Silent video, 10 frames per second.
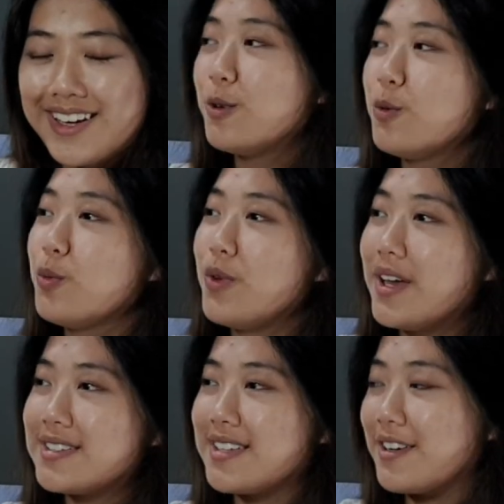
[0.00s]
So we
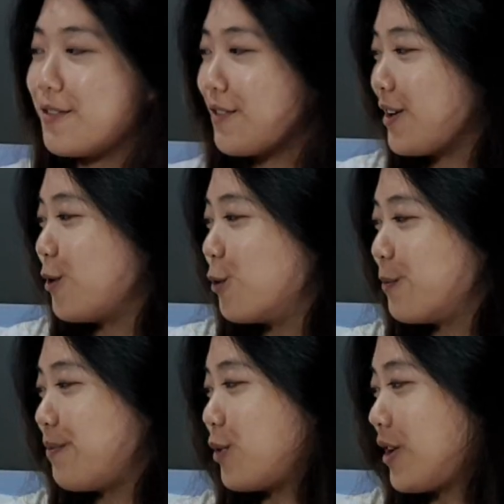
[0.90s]
are safe
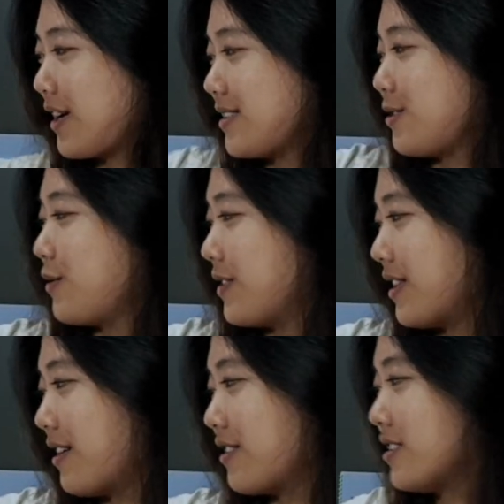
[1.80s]
home. Mocha is over
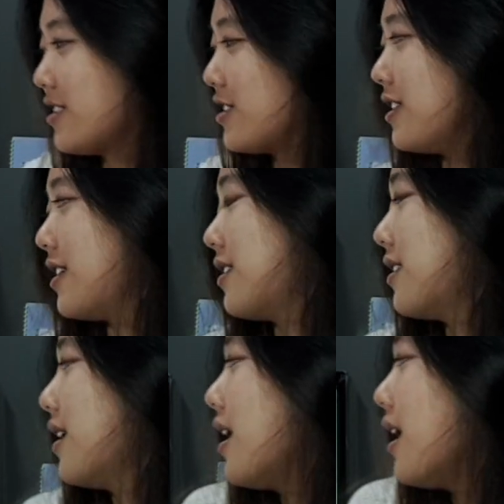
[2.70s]
there just
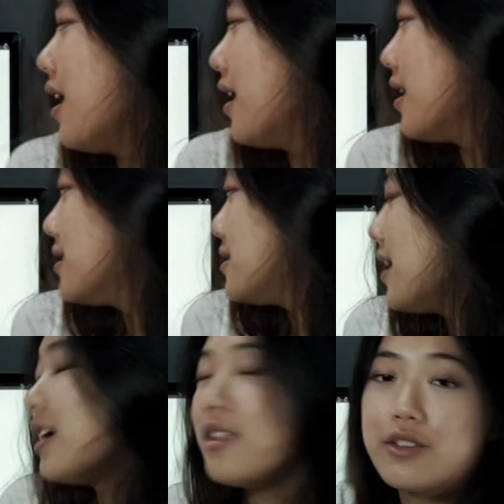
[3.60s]
chilling. It's
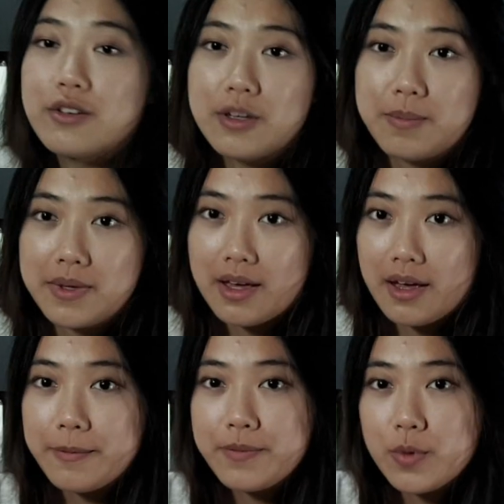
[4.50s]
8:30
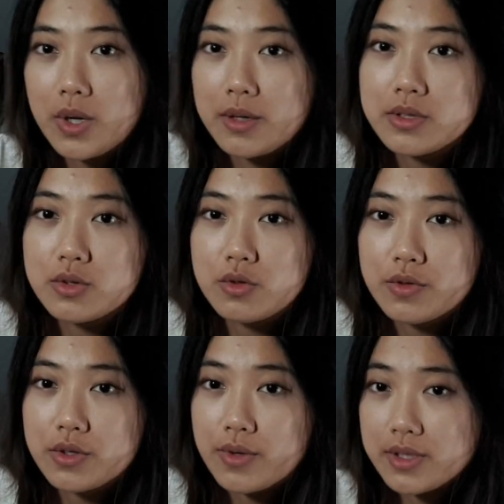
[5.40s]
p.m. What I'm gonna do
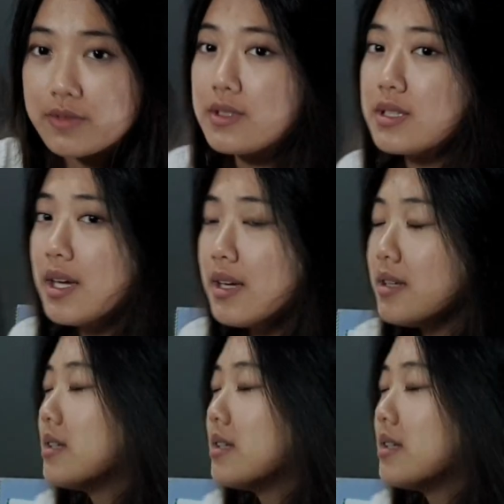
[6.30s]
for the rest of the night